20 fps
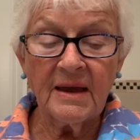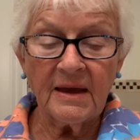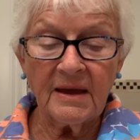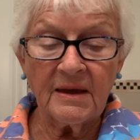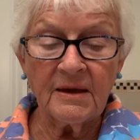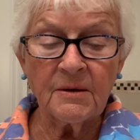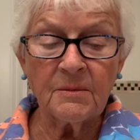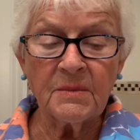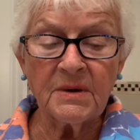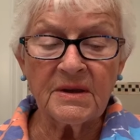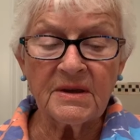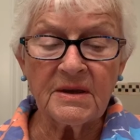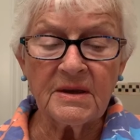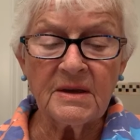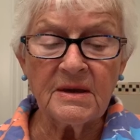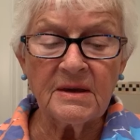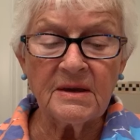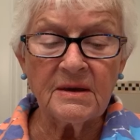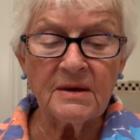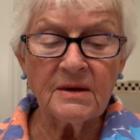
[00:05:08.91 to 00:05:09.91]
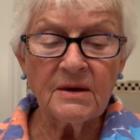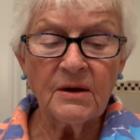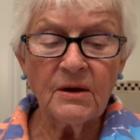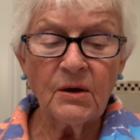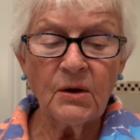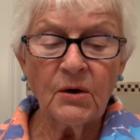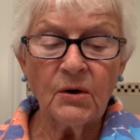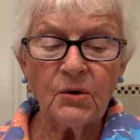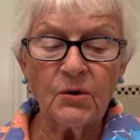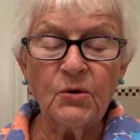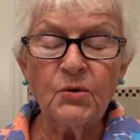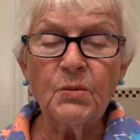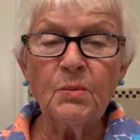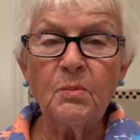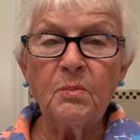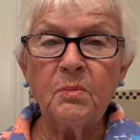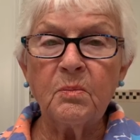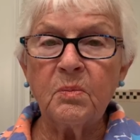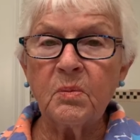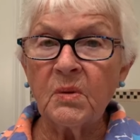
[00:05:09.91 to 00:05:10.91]
am he who
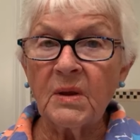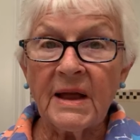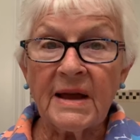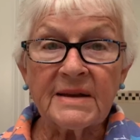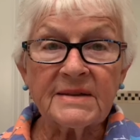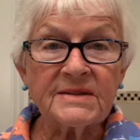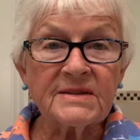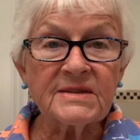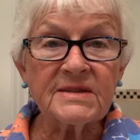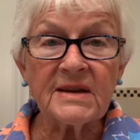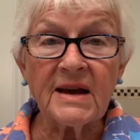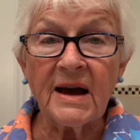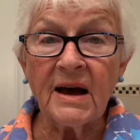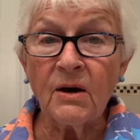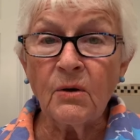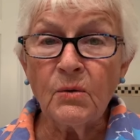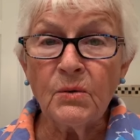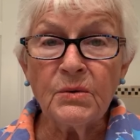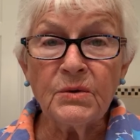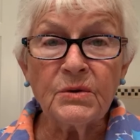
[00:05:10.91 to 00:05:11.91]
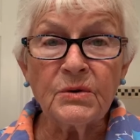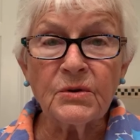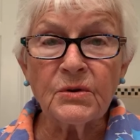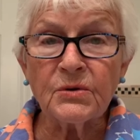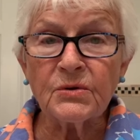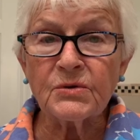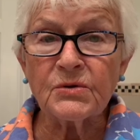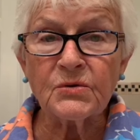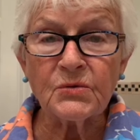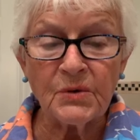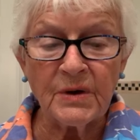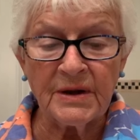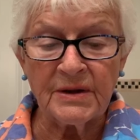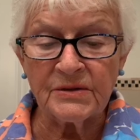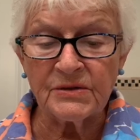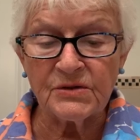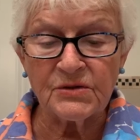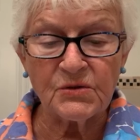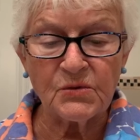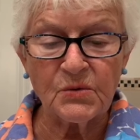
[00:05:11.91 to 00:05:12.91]
blots out your
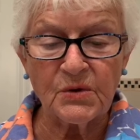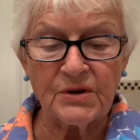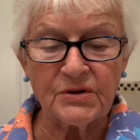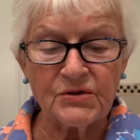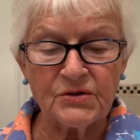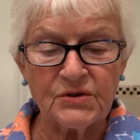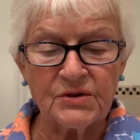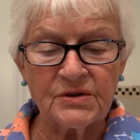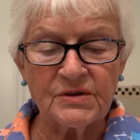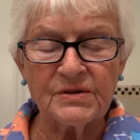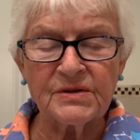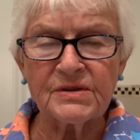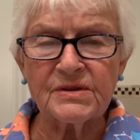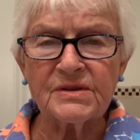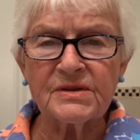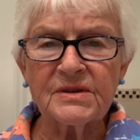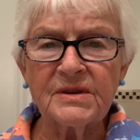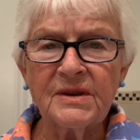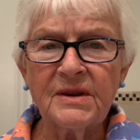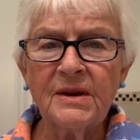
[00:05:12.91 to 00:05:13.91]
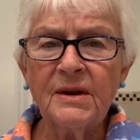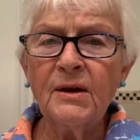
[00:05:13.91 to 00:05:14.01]
transgressions